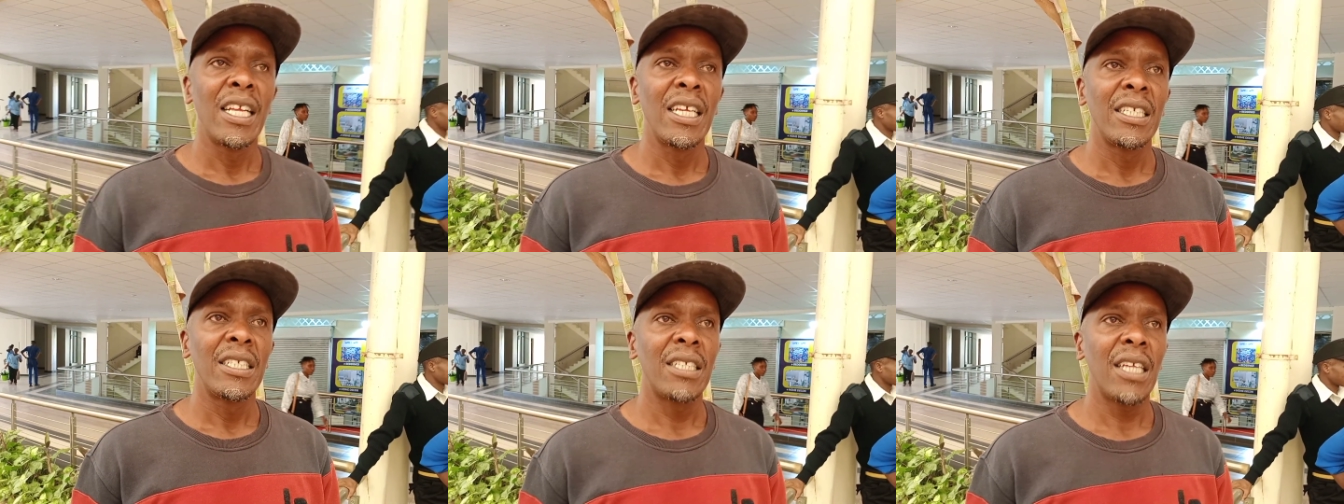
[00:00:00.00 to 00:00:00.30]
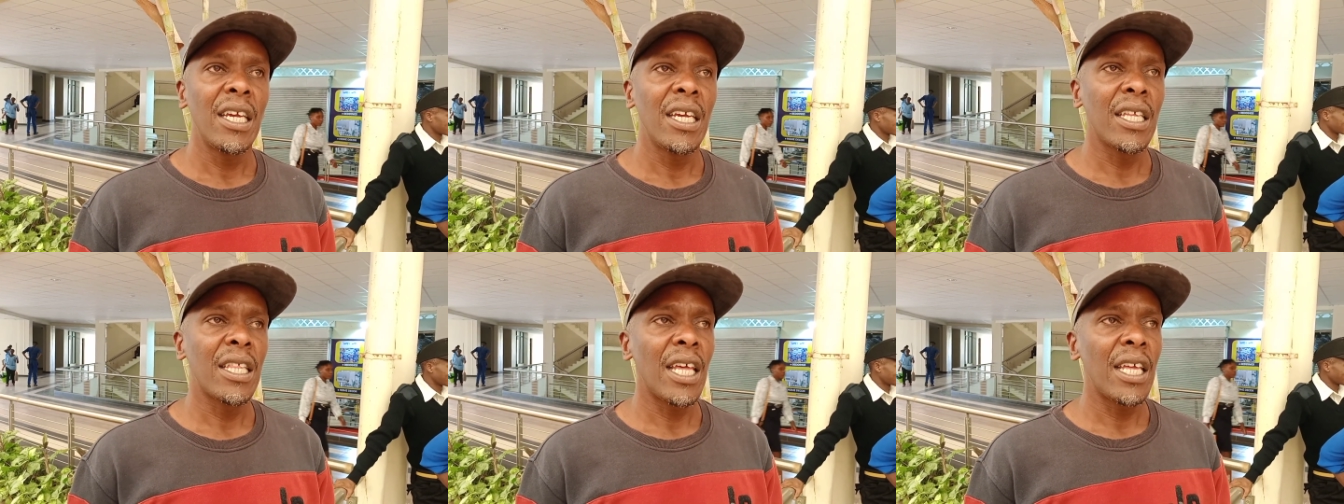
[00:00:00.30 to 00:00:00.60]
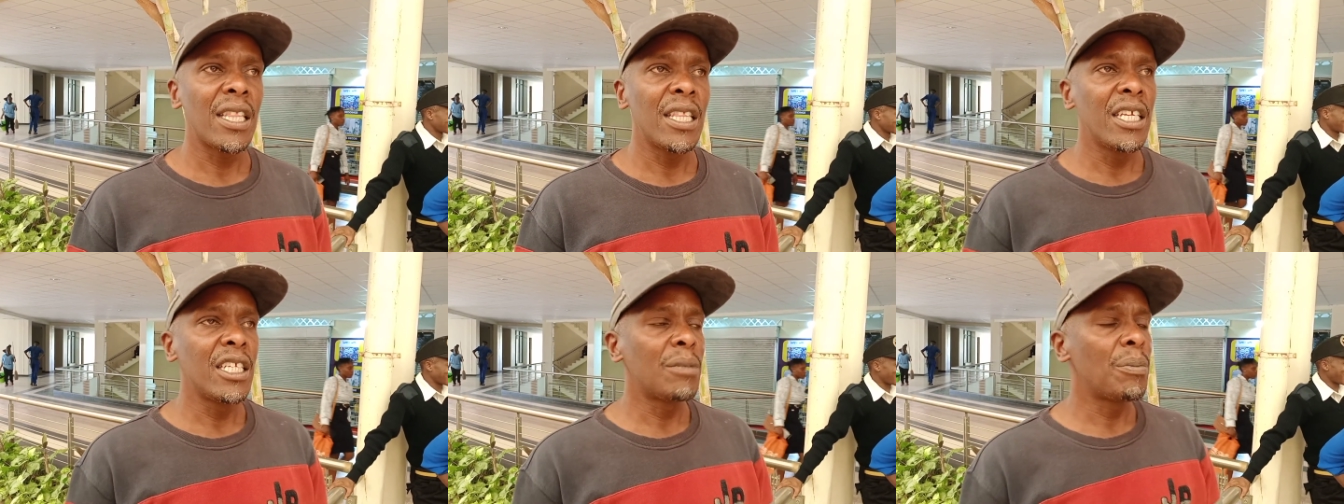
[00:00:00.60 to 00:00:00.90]
Saying
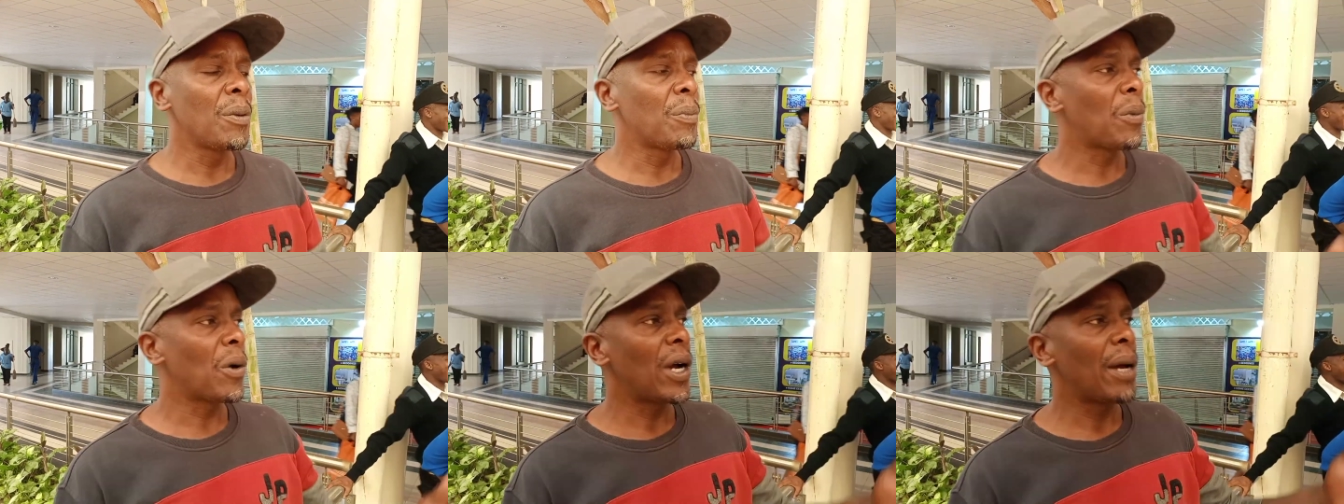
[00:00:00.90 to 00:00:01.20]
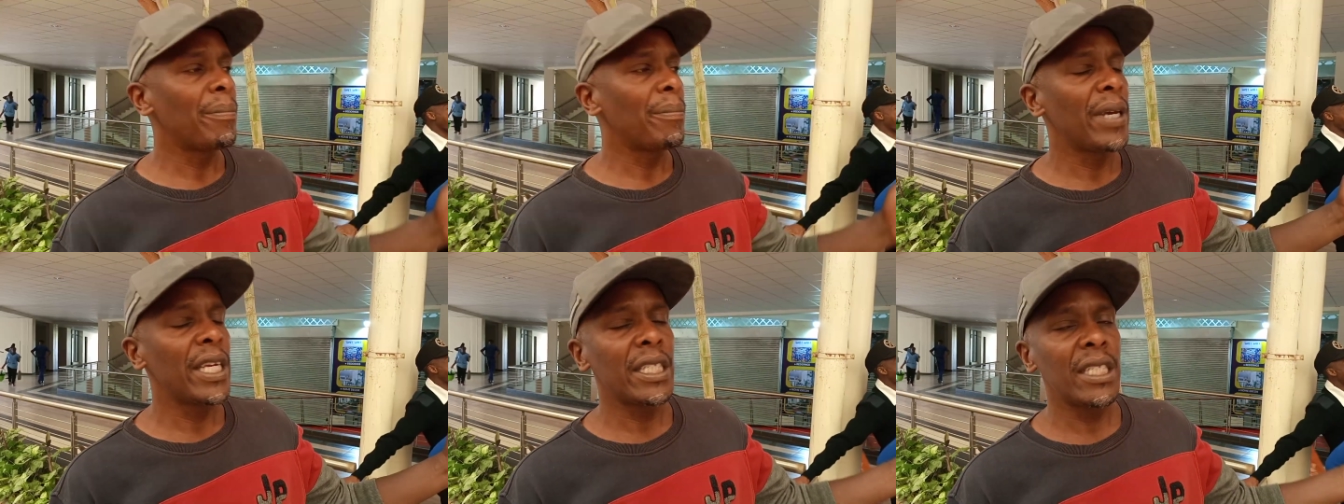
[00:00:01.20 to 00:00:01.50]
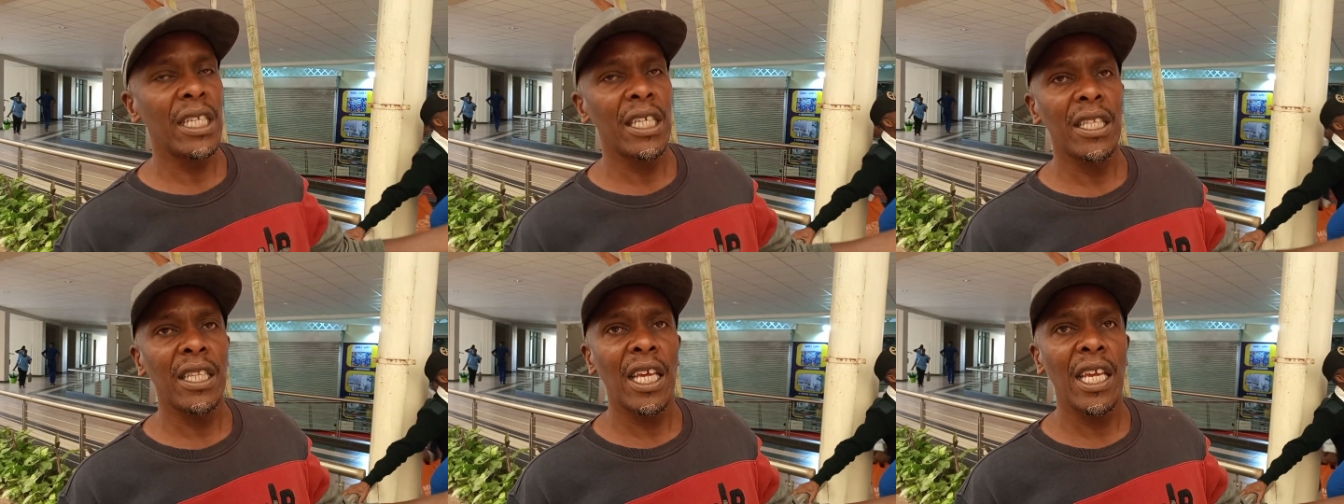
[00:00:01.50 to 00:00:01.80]
that these people are
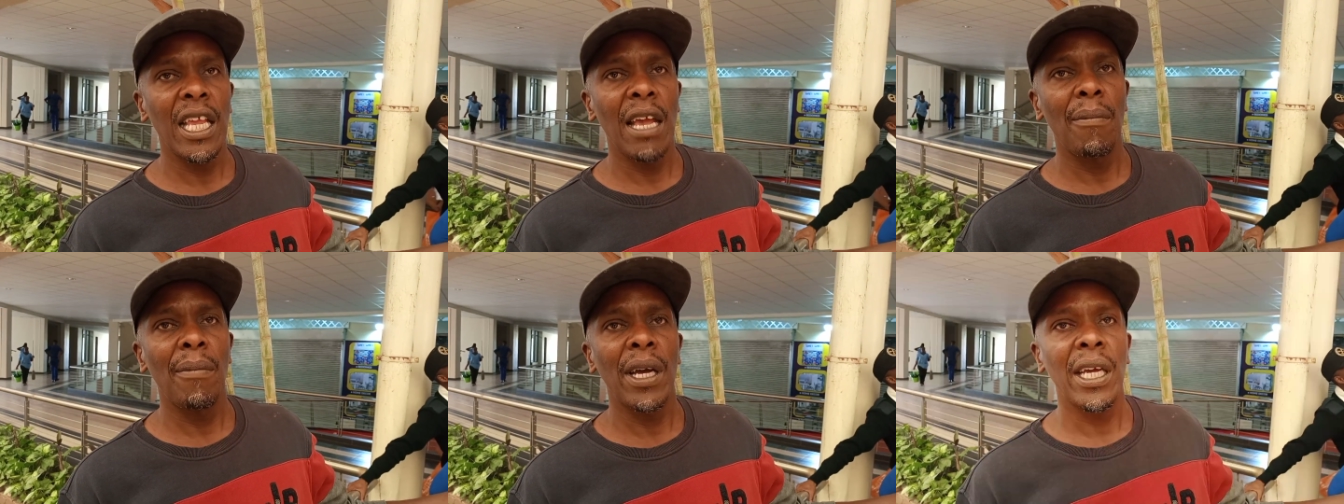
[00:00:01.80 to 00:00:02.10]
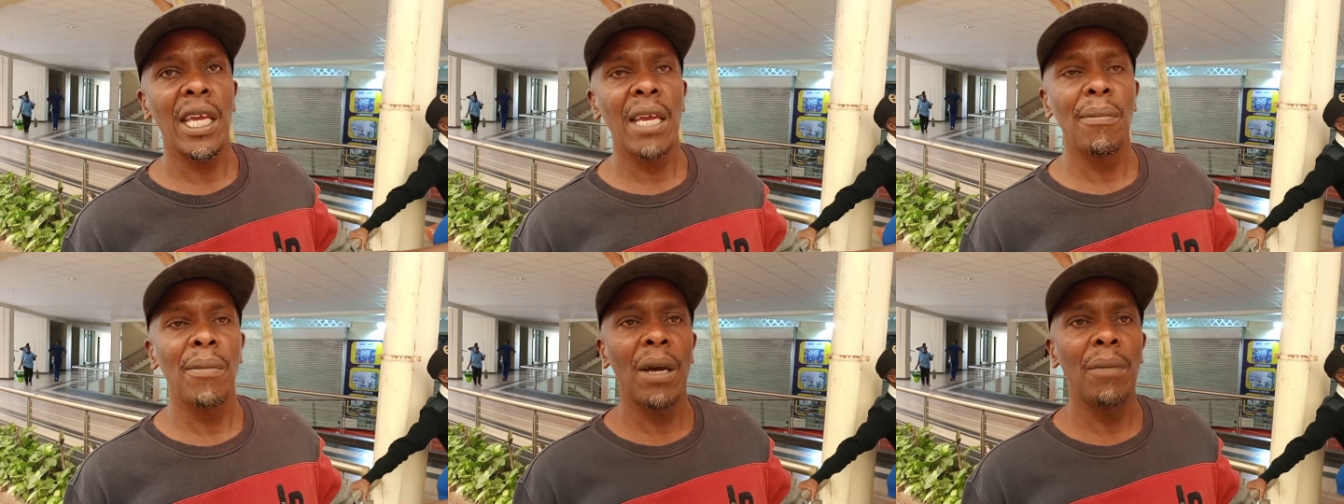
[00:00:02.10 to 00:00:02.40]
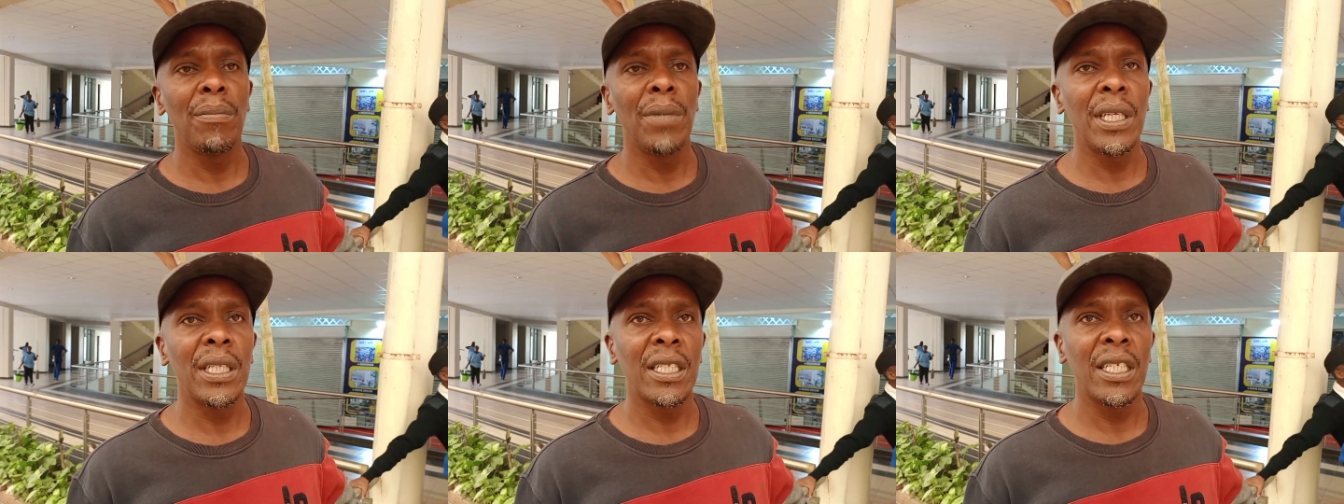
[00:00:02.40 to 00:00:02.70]
messing the Nyamakema
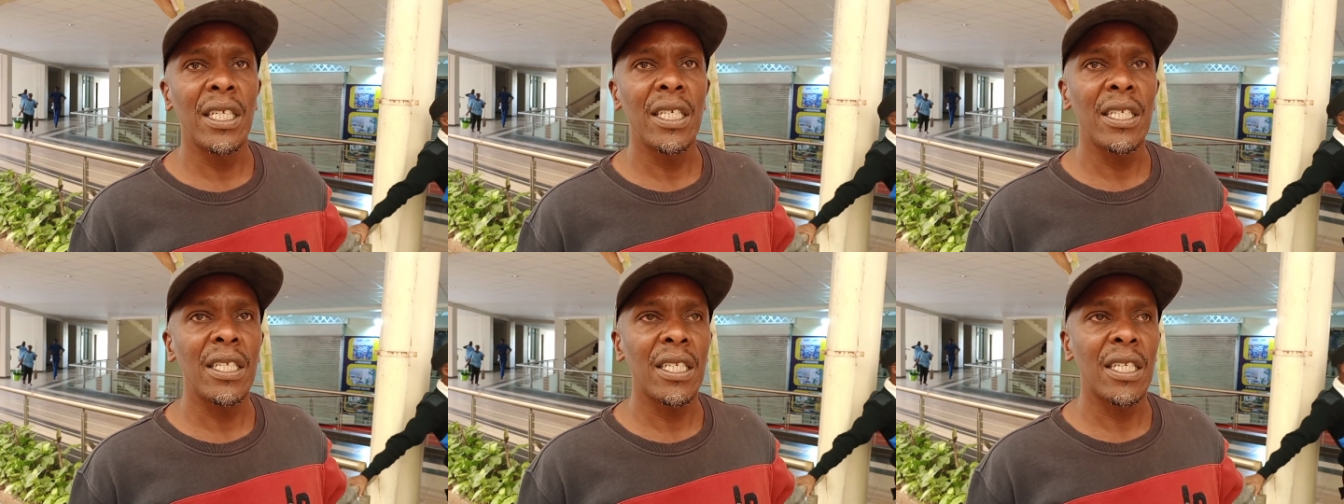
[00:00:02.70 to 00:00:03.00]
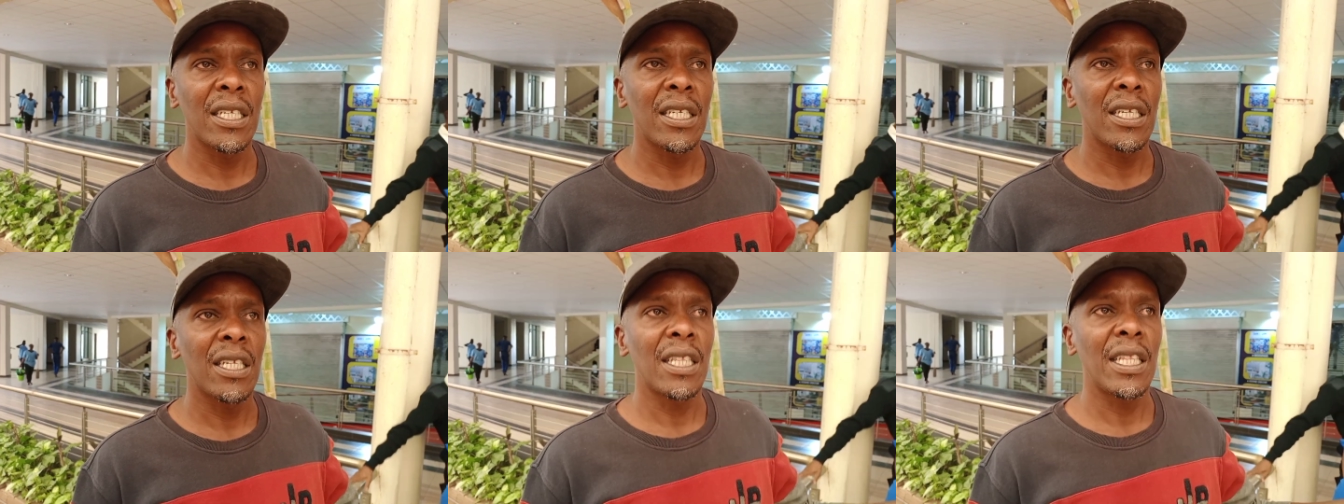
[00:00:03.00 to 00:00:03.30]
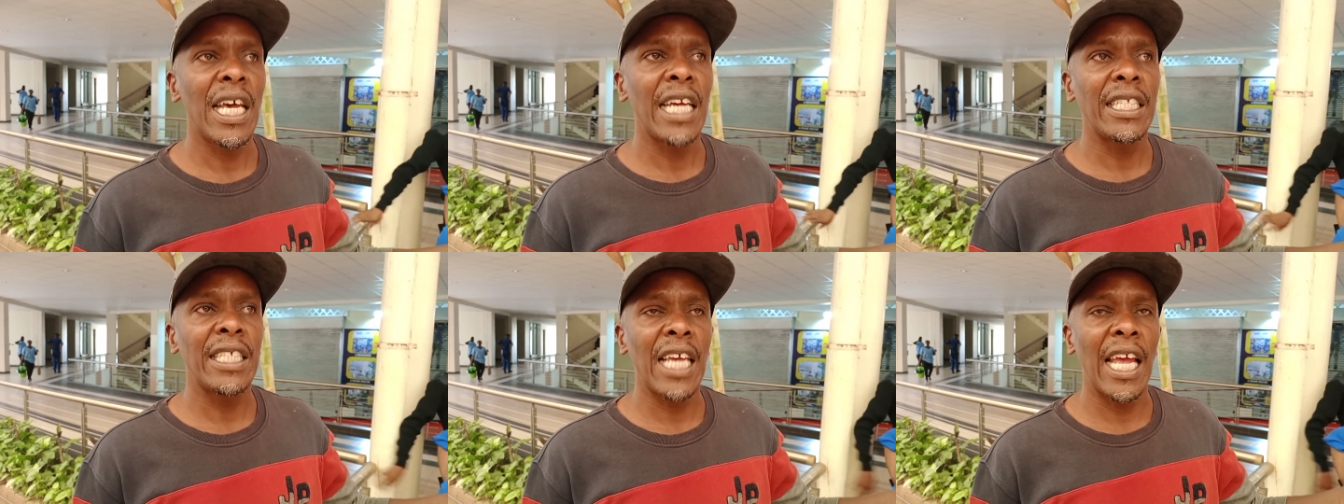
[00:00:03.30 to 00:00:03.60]
business,
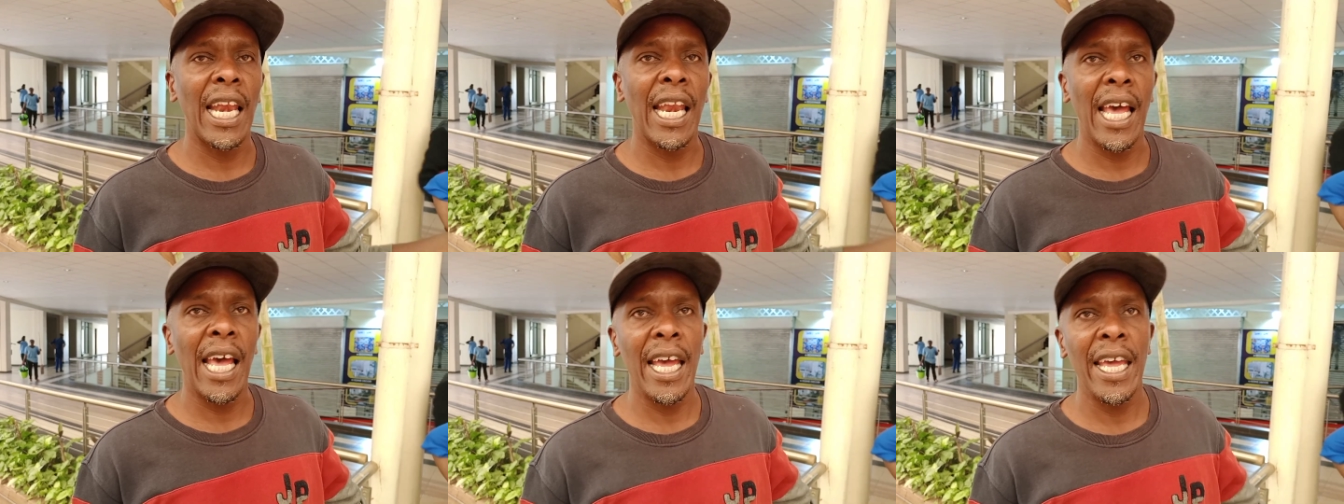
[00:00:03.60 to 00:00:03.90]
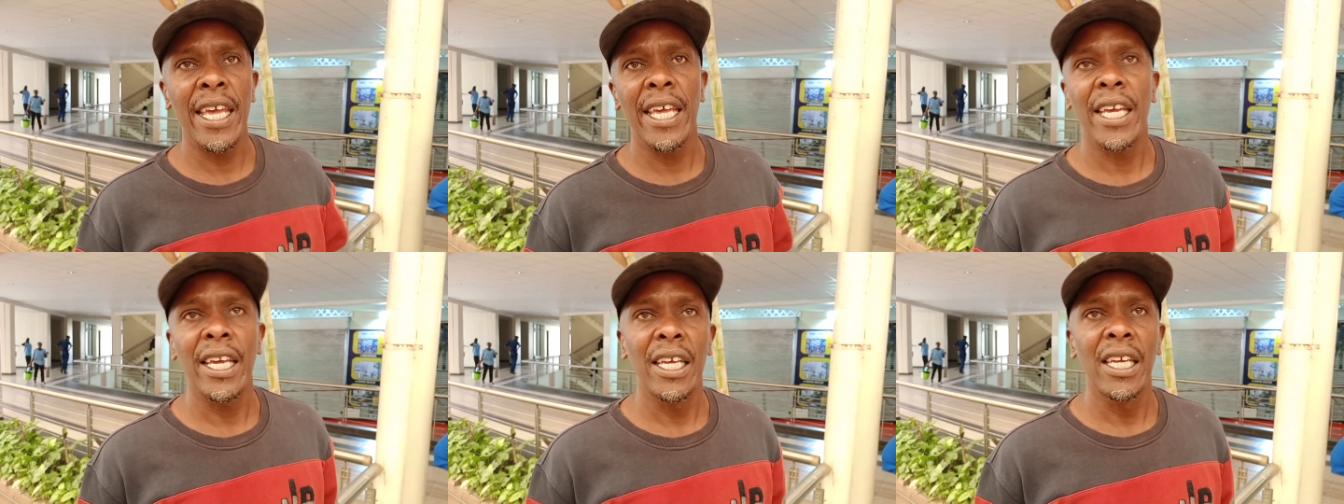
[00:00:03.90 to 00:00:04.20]
that's a lie.